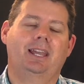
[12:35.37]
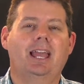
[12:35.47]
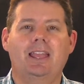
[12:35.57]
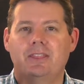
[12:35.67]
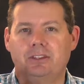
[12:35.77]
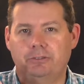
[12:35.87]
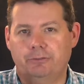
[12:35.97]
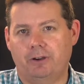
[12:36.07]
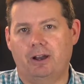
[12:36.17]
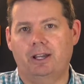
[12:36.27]
and the
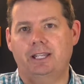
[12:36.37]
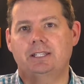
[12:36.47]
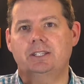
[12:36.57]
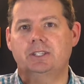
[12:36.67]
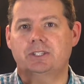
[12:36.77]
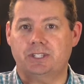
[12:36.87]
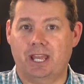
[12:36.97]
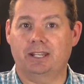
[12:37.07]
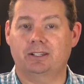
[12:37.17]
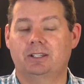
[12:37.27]
divine
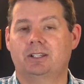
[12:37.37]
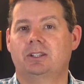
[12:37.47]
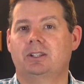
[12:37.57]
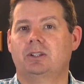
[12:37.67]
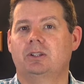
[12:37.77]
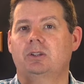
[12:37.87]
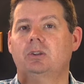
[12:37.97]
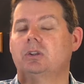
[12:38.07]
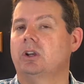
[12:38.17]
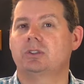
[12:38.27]
son
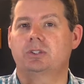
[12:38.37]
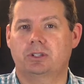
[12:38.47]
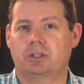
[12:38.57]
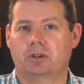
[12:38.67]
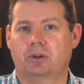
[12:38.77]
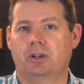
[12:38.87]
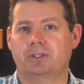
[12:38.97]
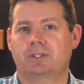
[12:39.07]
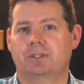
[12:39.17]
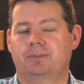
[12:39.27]
who goes to the cross.